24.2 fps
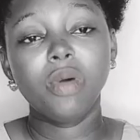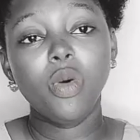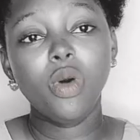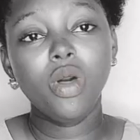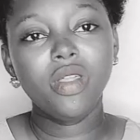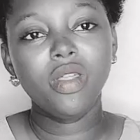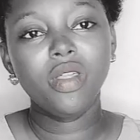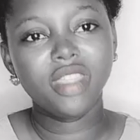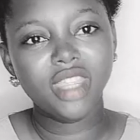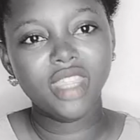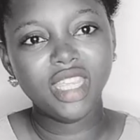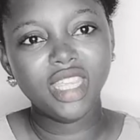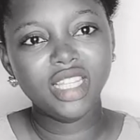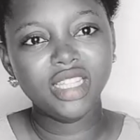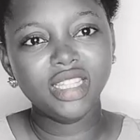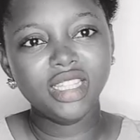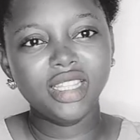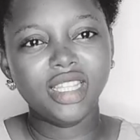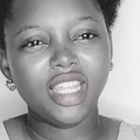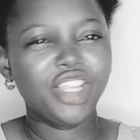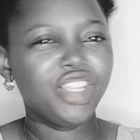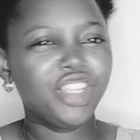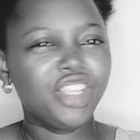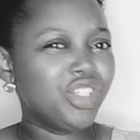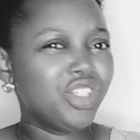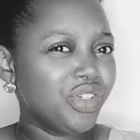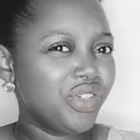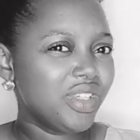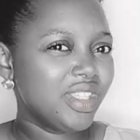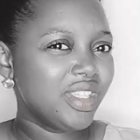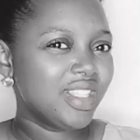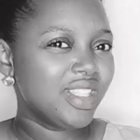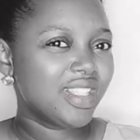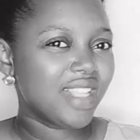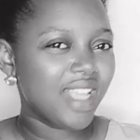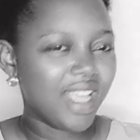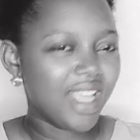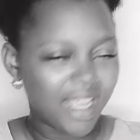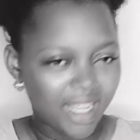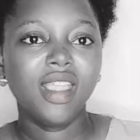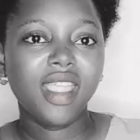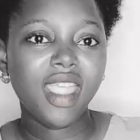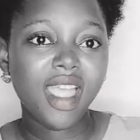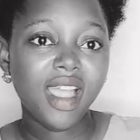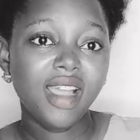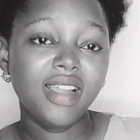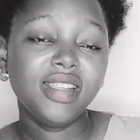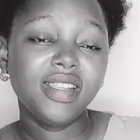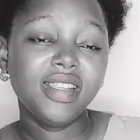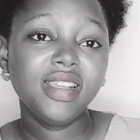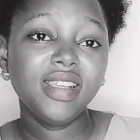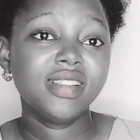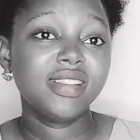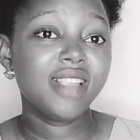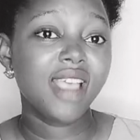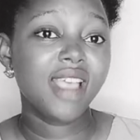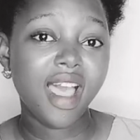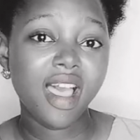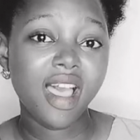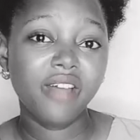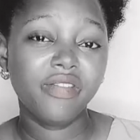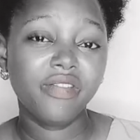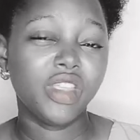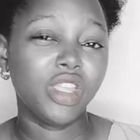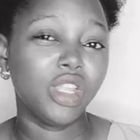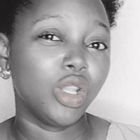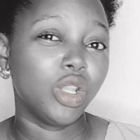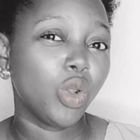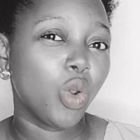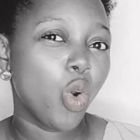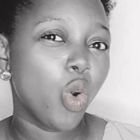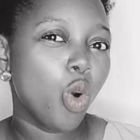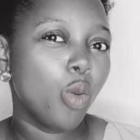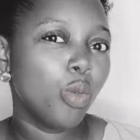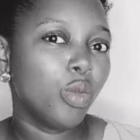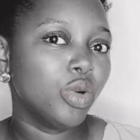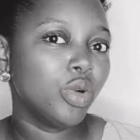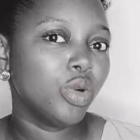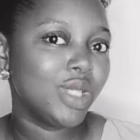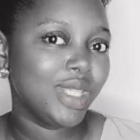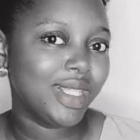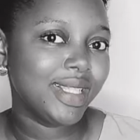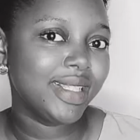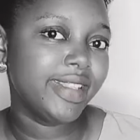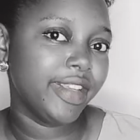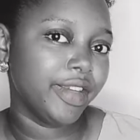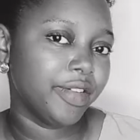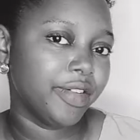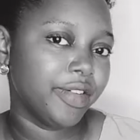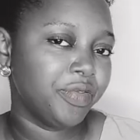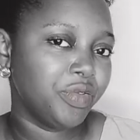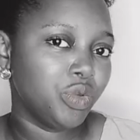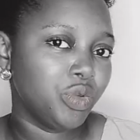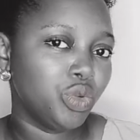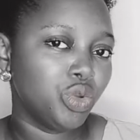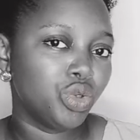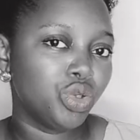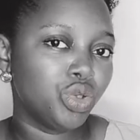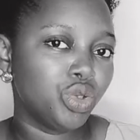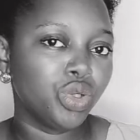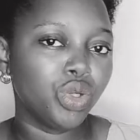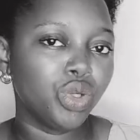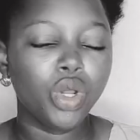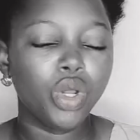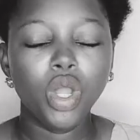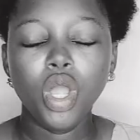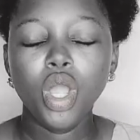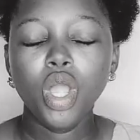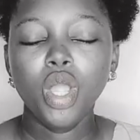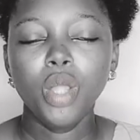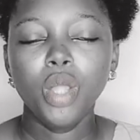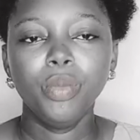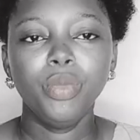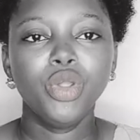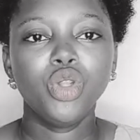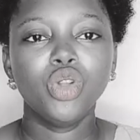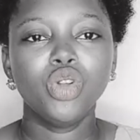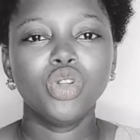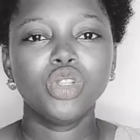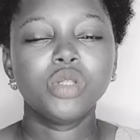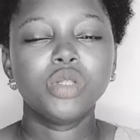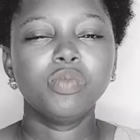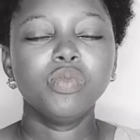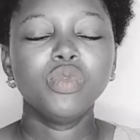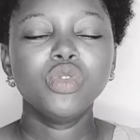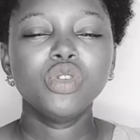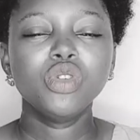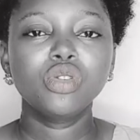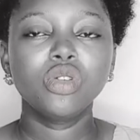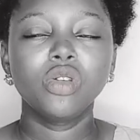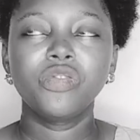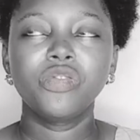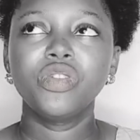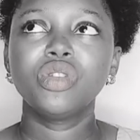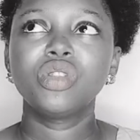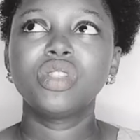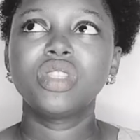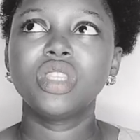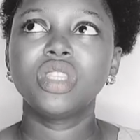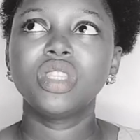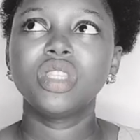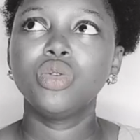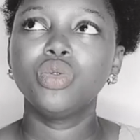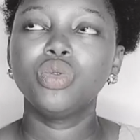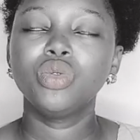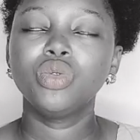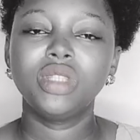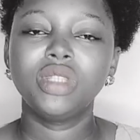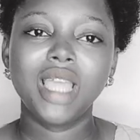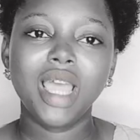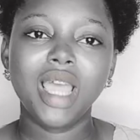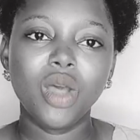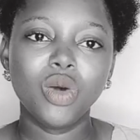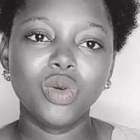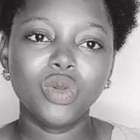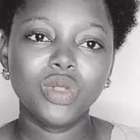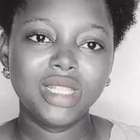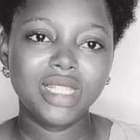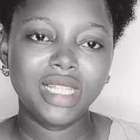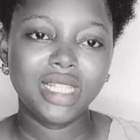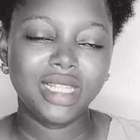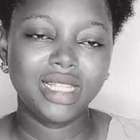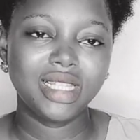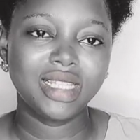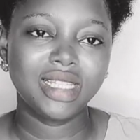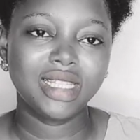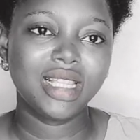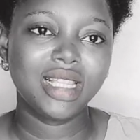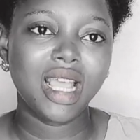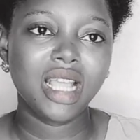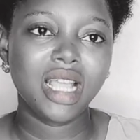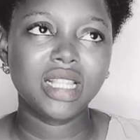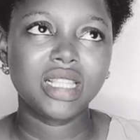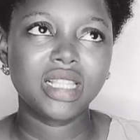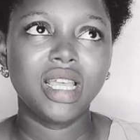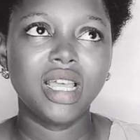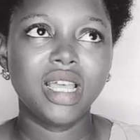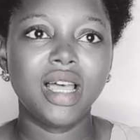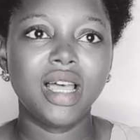one thing Nigerians and Ghanaians have in common is their food. Because most of you still doubt it that